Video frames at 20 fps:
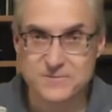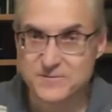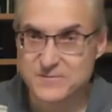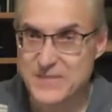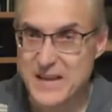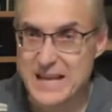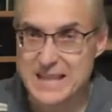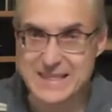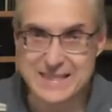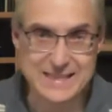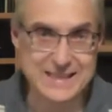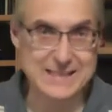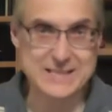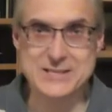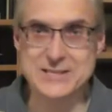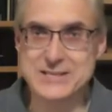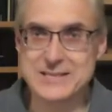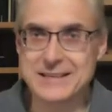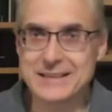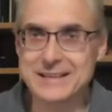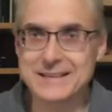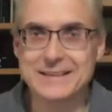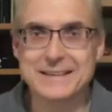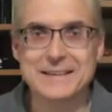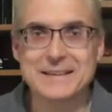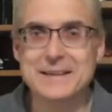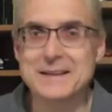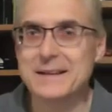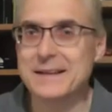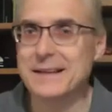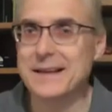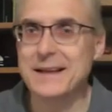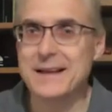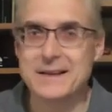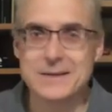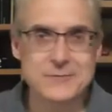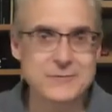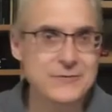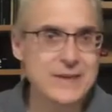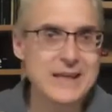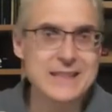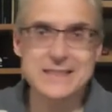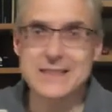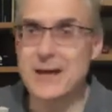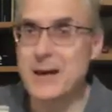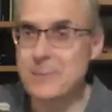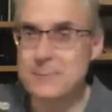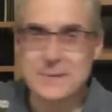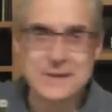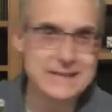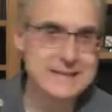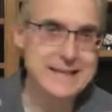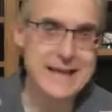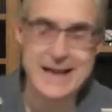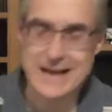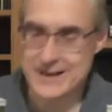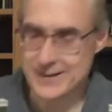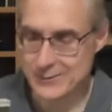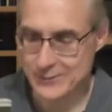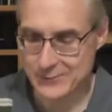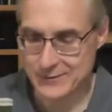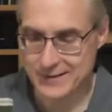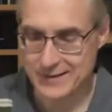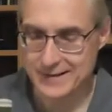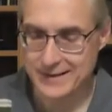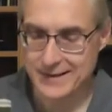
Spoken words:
faithless, faith up and down,